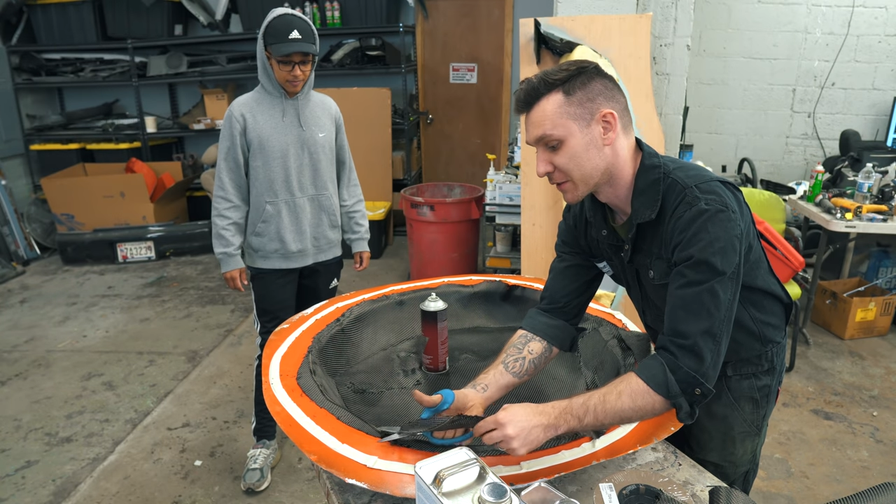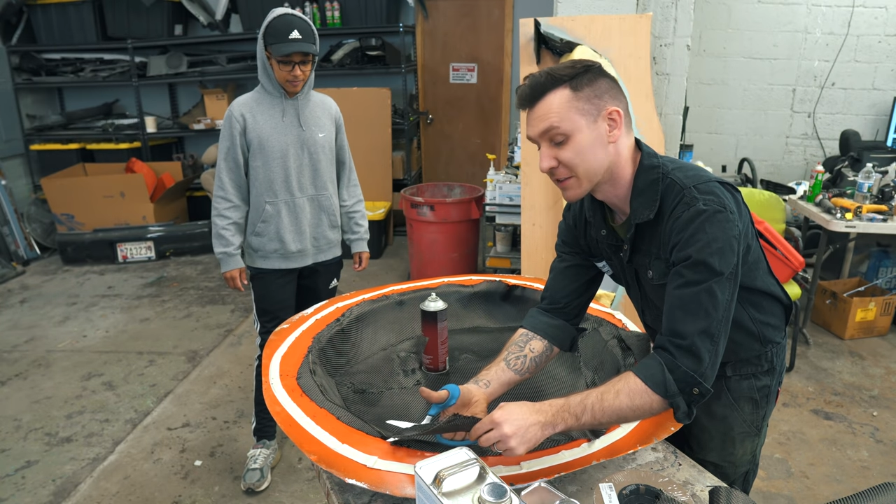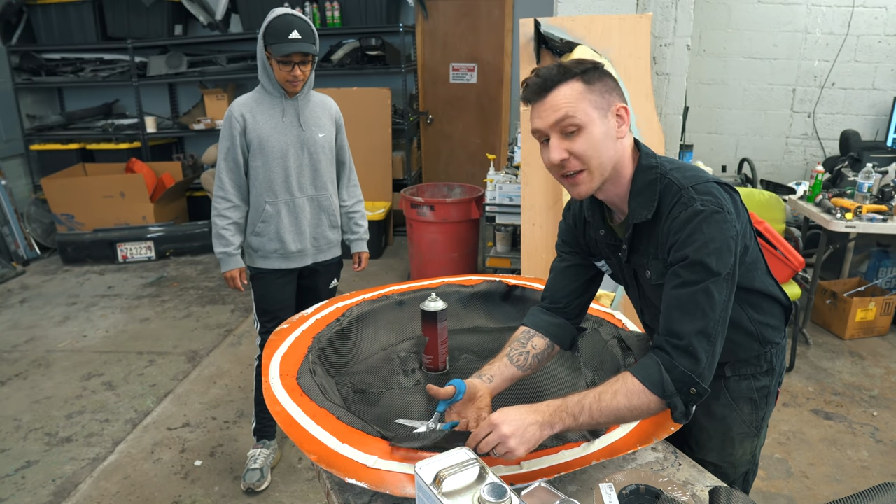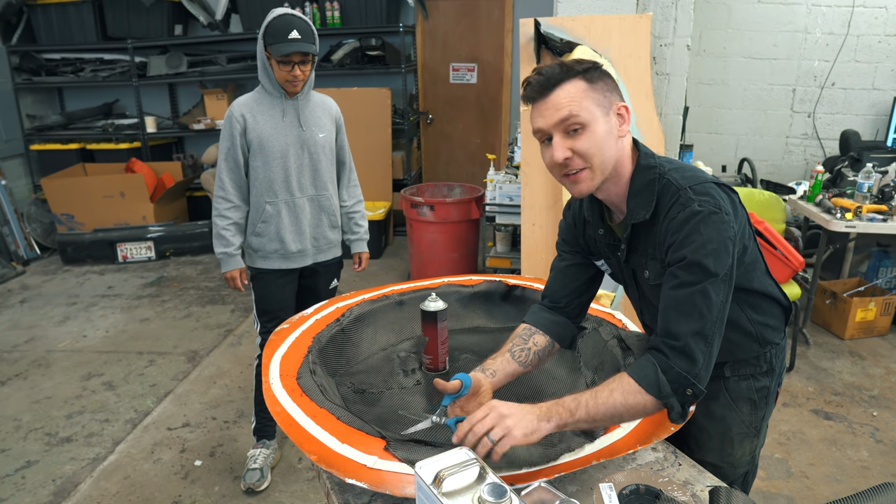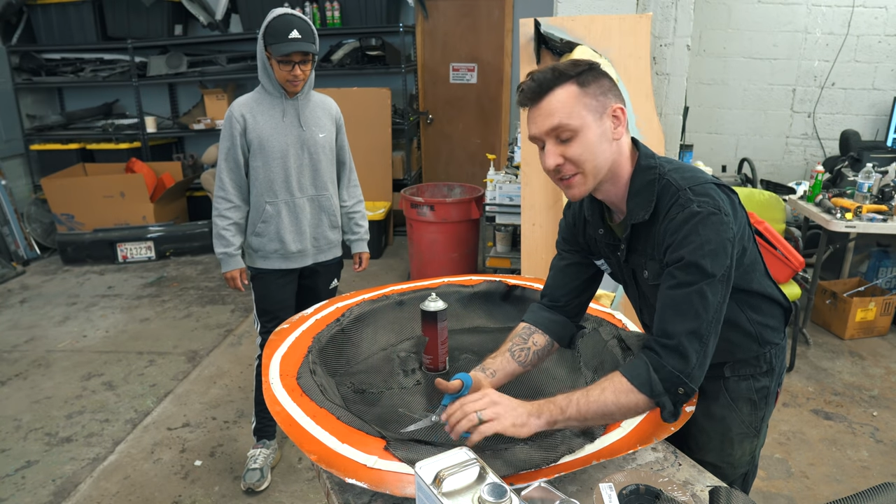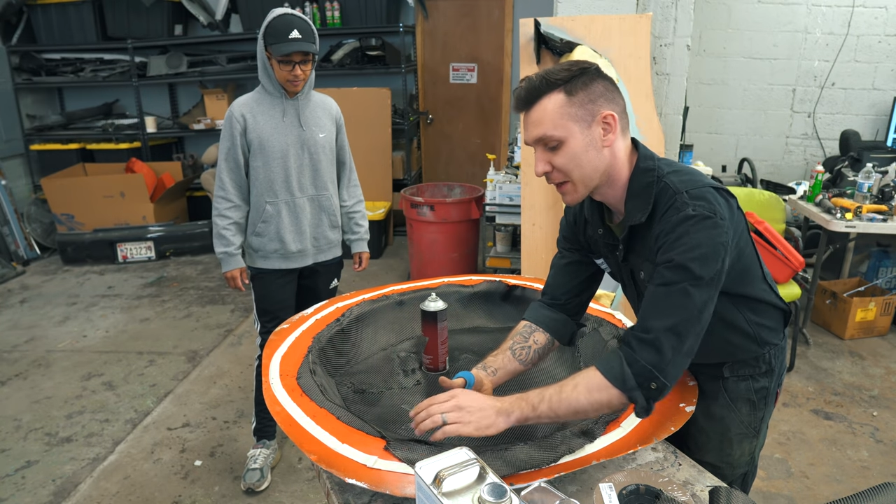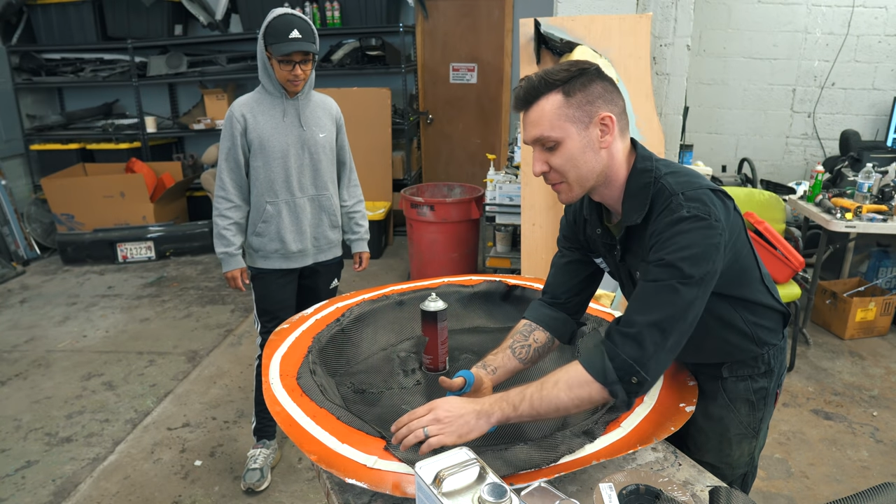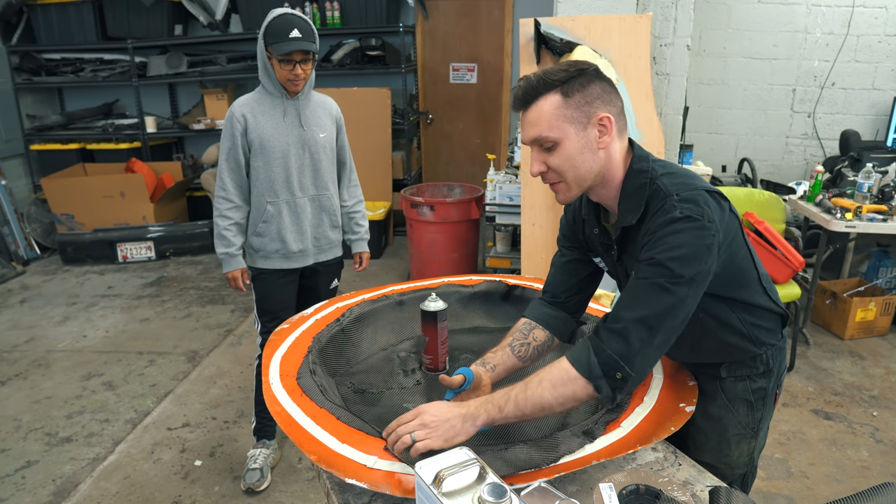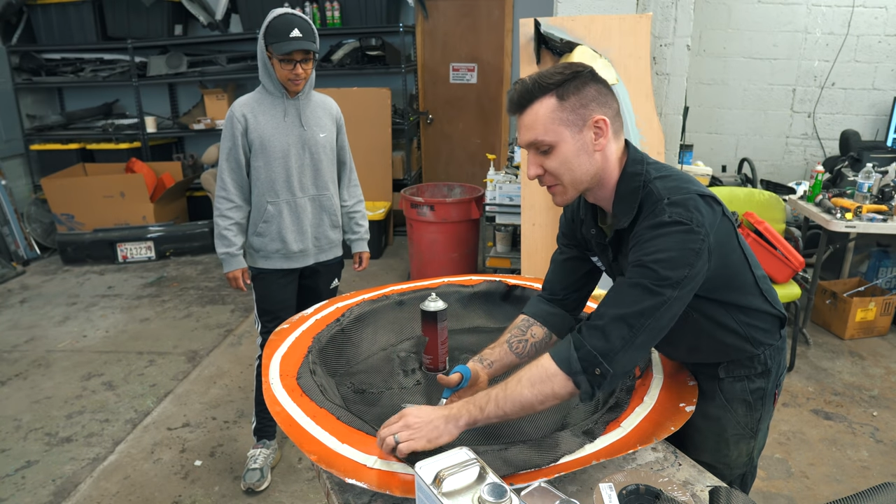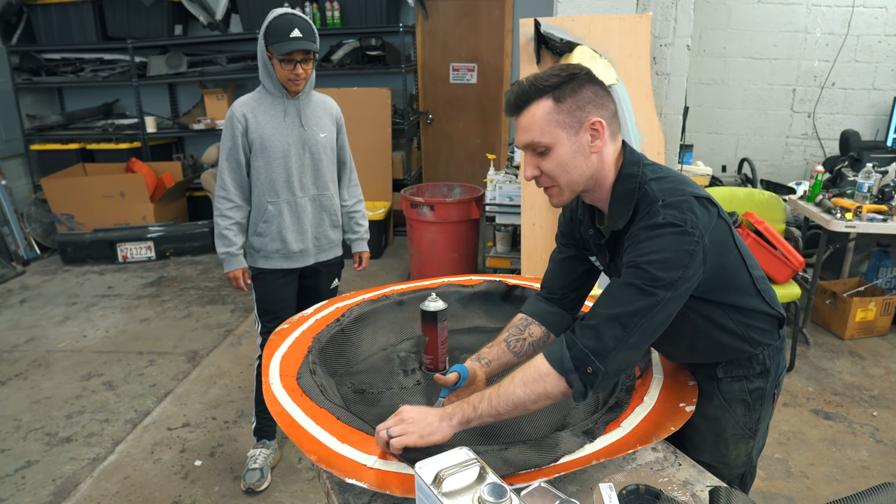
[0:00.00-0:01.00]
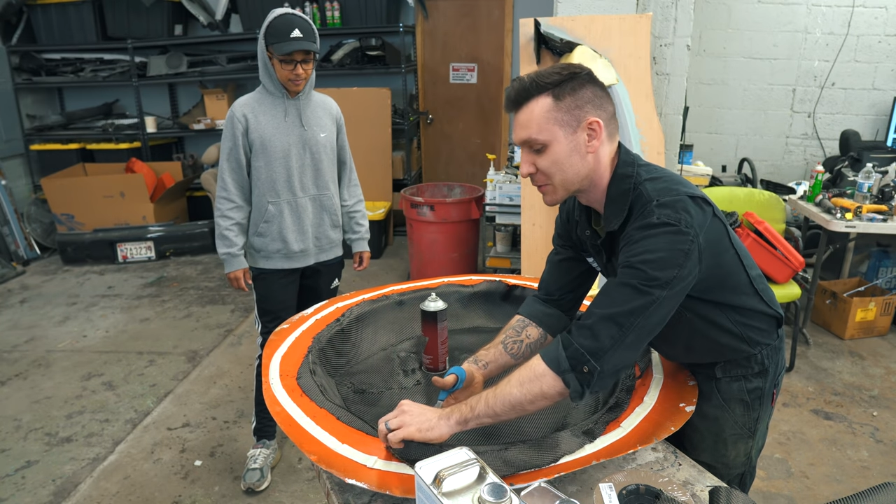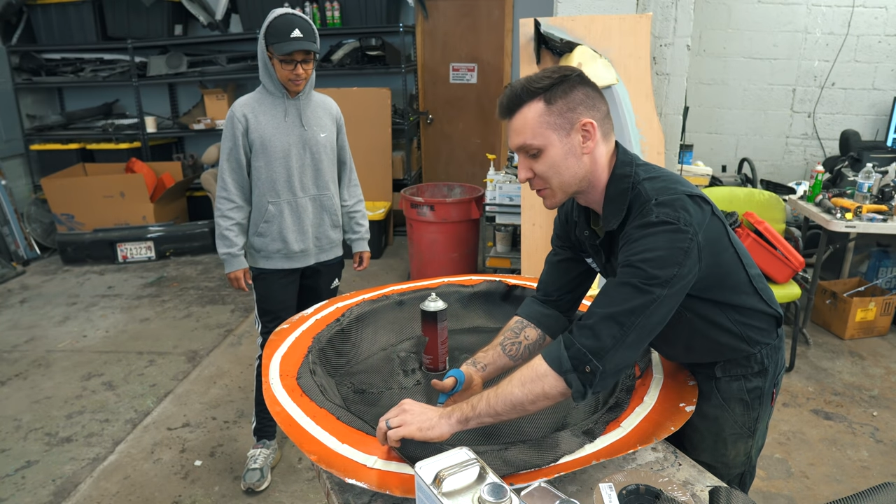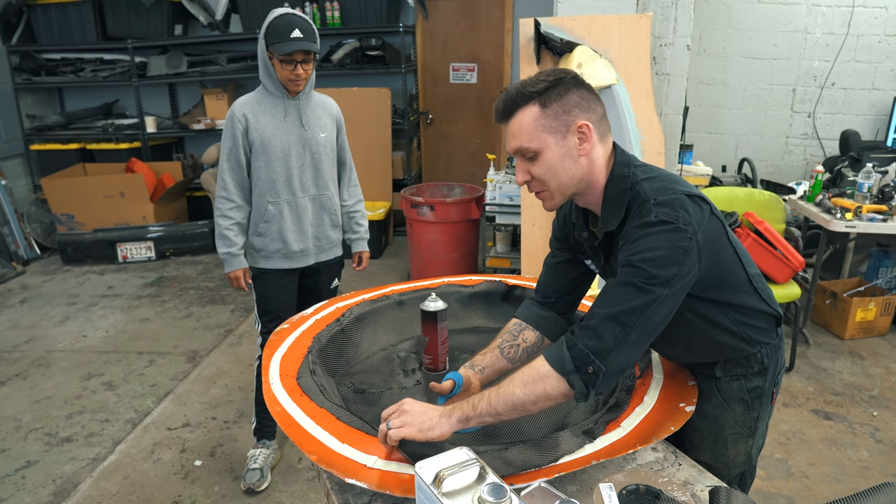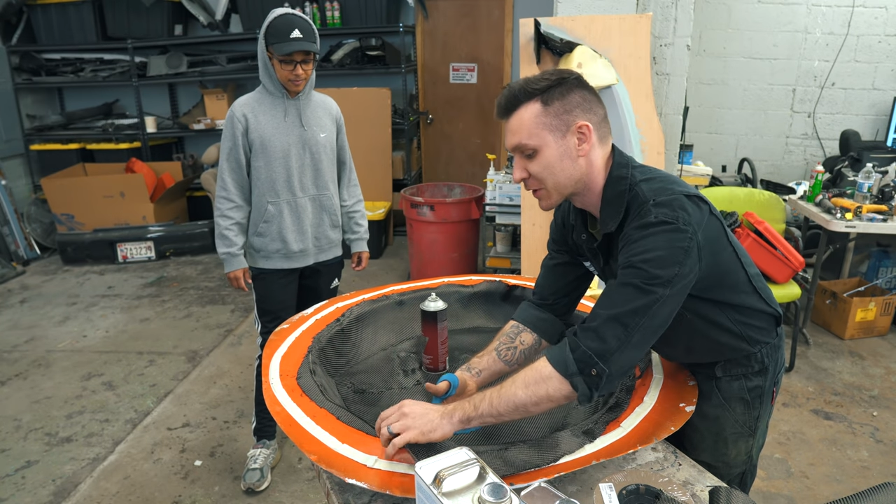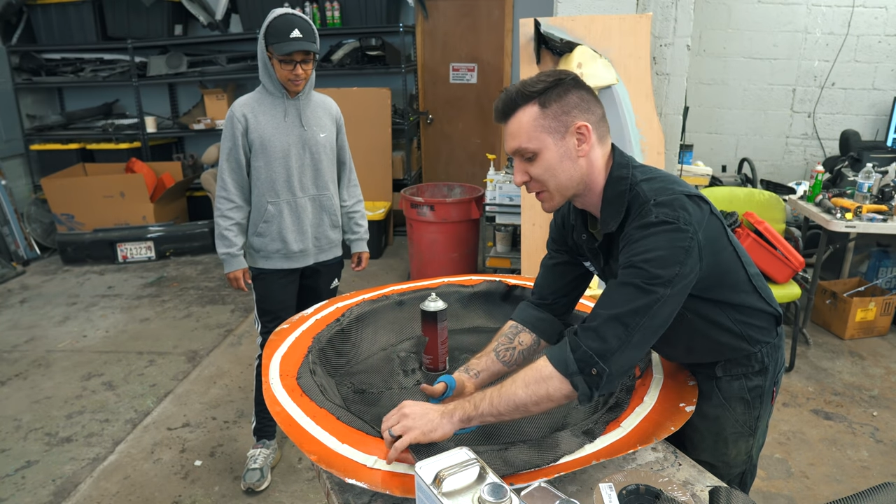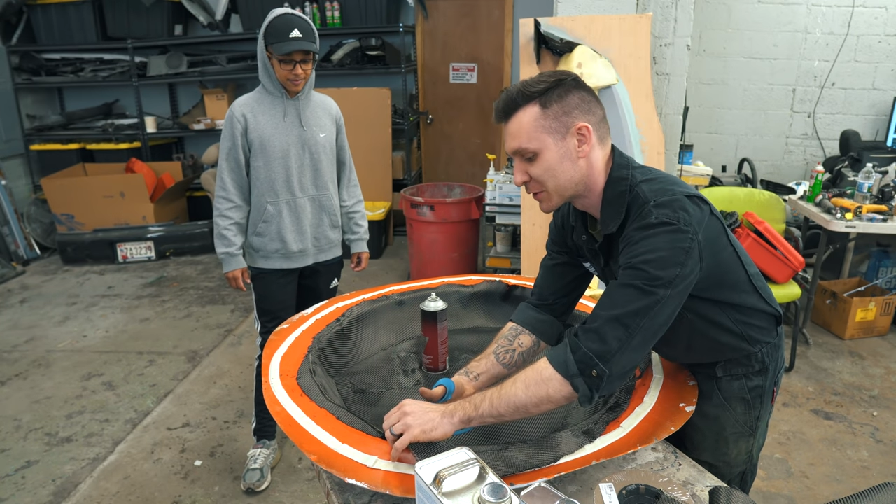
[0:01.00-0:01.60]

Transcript: look down in these comments because I'm sure